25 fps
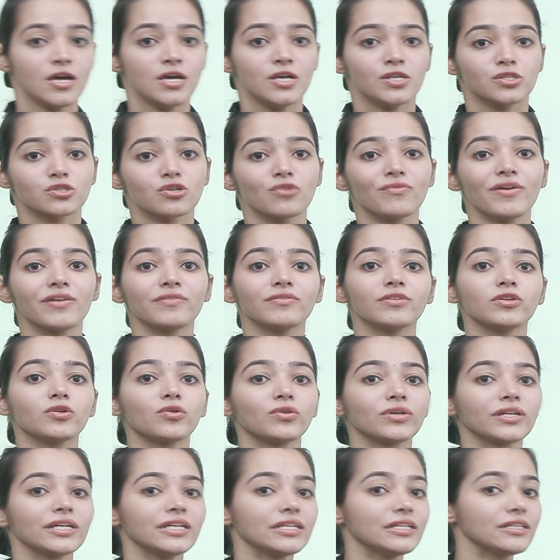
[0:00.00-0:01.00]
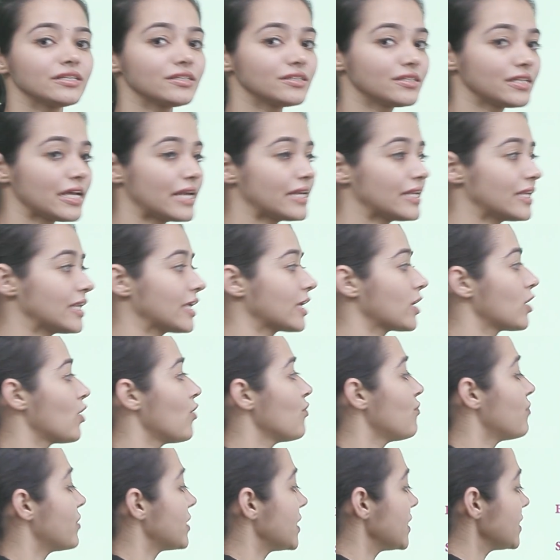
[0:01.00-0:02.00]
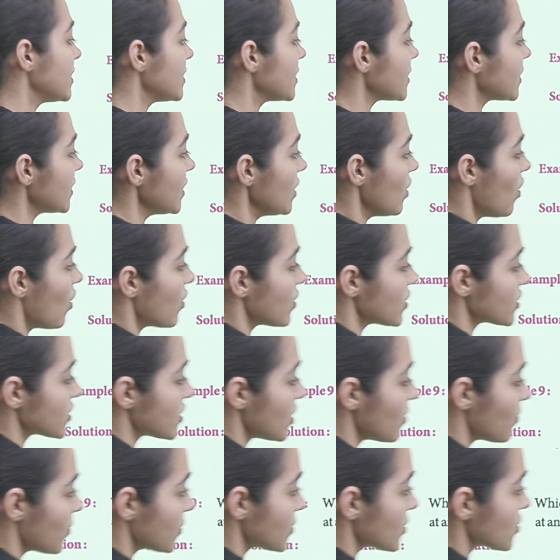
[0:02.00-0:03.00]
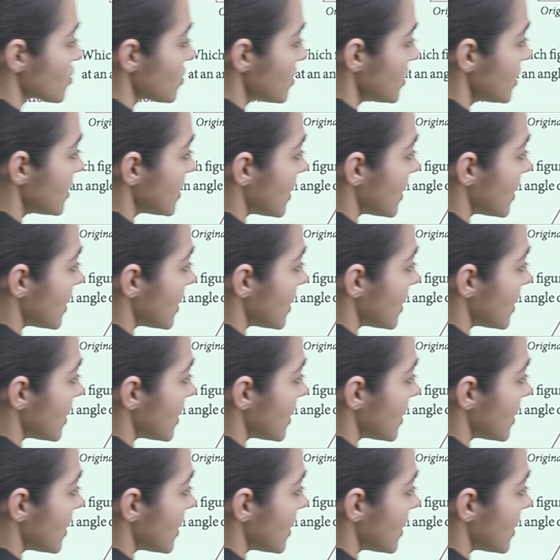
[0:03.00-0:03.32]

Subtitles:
So when we rotate it at an angle of 180 degree, original position